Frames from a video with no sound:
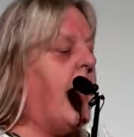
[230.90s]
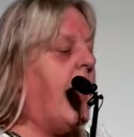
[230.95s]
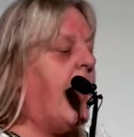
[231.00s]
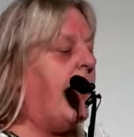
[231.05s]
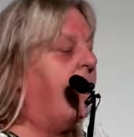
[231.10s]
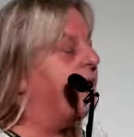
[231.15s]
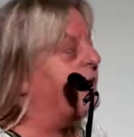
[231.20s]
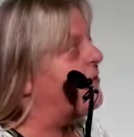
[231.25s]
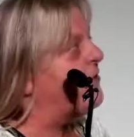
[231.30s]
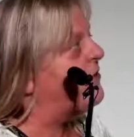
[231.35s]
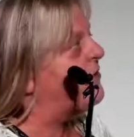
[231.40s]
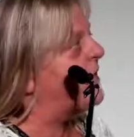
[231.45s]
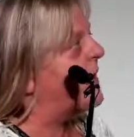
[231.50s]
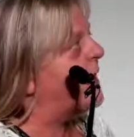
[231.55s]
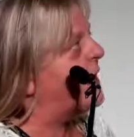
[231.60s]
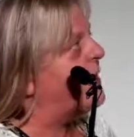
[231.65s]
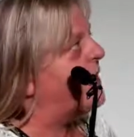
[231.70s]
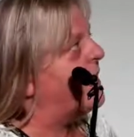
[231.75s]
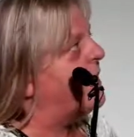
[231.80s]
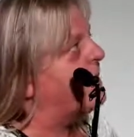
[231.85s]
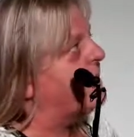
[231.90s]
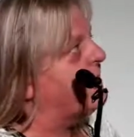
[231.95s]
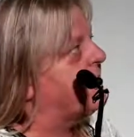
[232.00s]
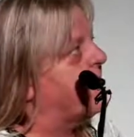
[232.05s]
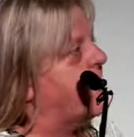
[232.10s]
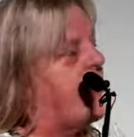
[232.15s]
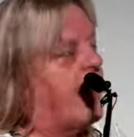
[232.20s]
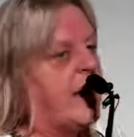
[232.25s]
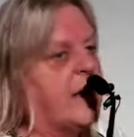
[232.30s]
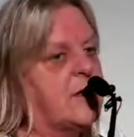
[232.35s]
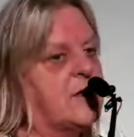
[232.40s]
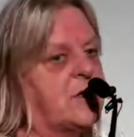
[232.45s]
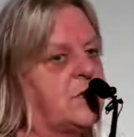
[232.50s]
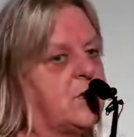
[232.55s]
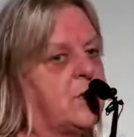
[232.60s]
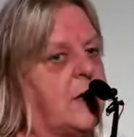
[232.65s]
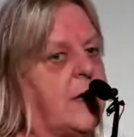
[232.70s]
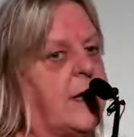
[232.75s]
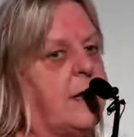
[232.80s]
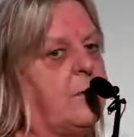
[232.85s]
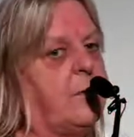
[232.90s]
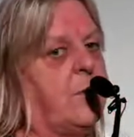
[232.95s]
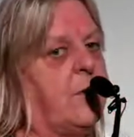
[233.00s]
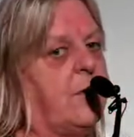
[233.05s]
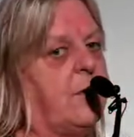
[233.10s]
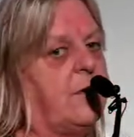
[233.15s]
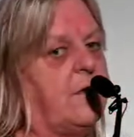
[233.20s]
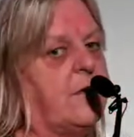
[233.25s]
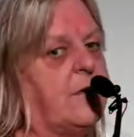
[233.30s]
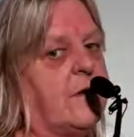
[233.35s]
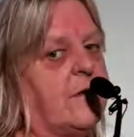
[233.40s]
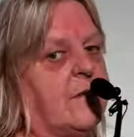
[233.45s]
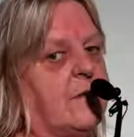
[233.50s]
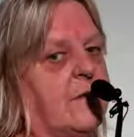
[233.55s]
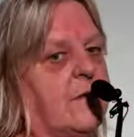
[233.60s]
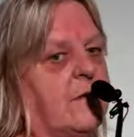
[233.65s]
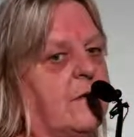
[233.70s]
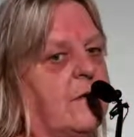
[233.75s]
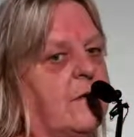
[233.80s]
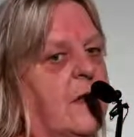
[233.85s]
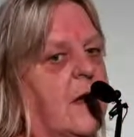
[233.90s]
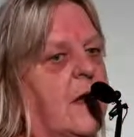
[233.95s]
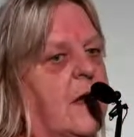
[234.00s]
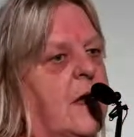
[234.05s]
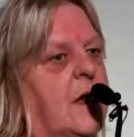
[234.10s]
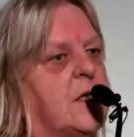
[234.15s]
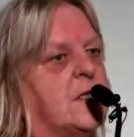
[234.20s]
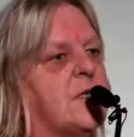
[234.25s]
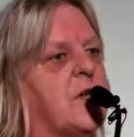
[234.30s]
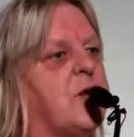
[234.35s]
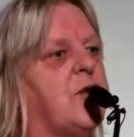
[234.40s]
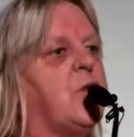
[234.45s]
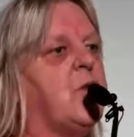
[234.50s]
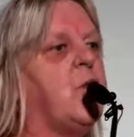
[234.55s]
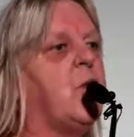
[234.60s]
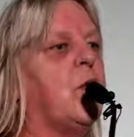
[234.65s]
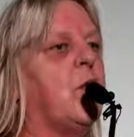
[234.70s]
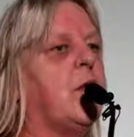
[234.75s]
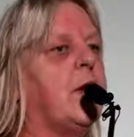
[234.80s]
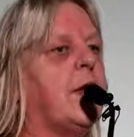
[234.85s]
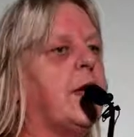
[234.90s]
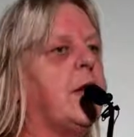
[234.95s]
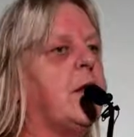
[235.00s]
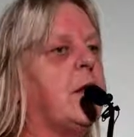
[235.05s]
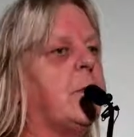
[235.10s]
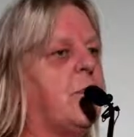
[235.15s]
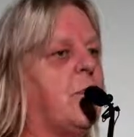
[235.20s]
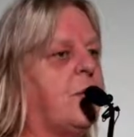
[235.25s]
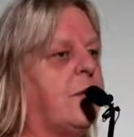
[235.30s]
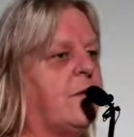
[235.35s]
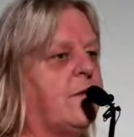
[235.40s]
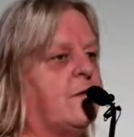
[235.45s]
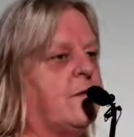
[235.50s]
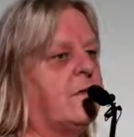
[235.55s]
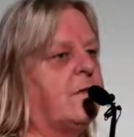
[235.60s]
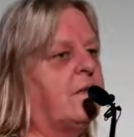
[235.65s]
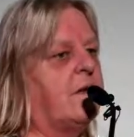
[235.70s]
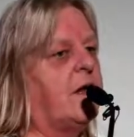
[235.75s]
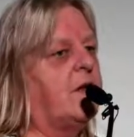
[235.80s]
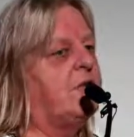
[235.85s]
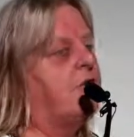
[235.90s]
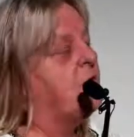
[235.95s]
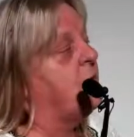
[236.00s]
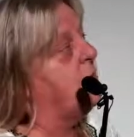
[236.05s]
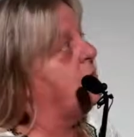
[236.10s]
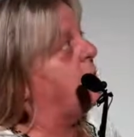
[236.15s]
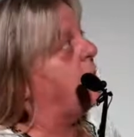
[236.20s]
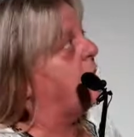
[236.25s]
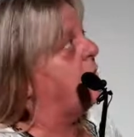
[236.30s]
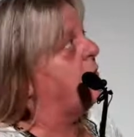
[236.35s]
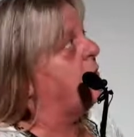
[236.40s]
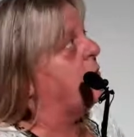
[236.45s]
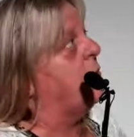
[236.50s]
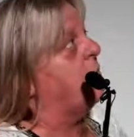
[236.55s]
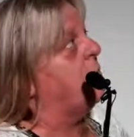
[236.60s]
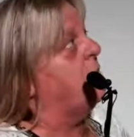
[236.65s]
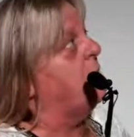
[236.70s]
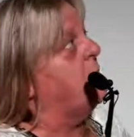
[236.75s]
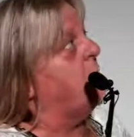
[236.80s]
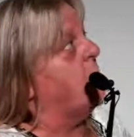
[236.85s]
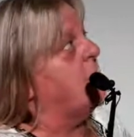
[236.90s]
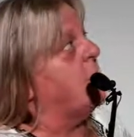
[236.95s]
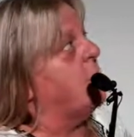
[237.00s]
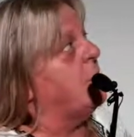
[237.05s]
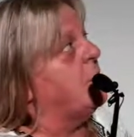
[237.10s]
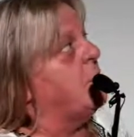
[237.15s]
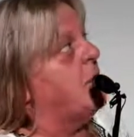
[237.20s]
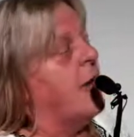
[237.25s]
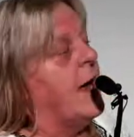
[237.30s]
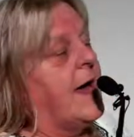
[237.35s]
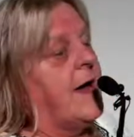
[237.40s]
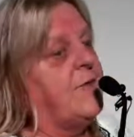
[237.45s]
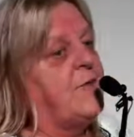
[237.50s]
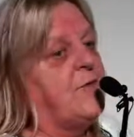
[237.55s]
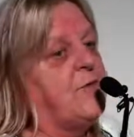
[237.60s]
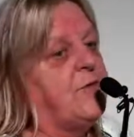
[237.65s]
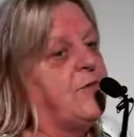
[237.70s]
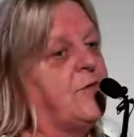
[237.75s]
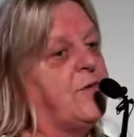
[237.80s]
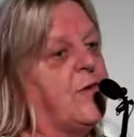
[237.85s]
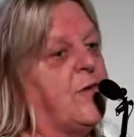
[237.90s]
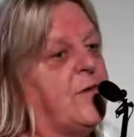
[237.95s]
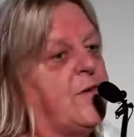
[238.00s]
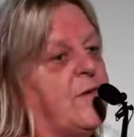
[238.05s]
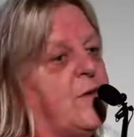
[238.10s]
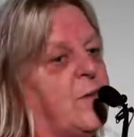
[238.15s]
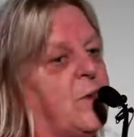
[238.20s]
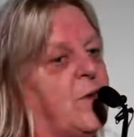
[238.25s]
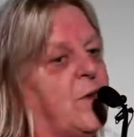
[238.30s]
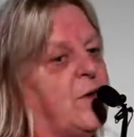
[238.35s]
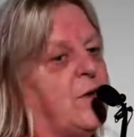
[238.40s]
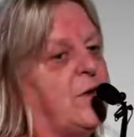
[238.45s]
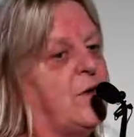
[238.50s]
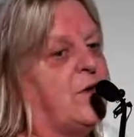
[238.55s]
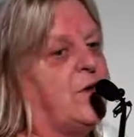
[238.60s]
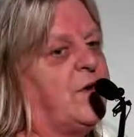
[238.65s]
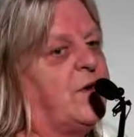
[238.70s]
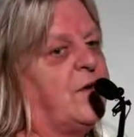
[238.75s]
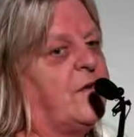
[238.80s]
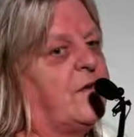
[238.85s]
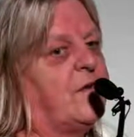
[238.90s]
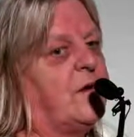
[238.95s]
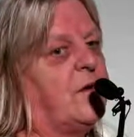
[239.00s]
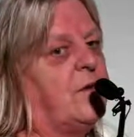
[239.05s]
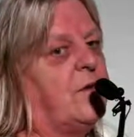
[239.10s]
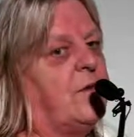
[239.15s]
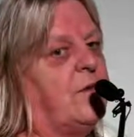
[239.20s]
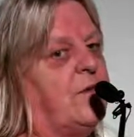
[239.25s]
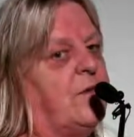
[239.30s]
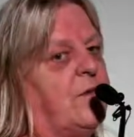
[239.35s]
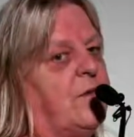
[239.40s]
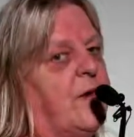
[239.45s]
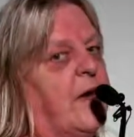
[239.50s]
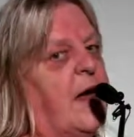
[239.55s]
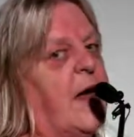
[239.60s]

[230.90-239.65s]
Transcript: and then it's the actual care processes. So to work in a person-centred model, you have to first work on yourself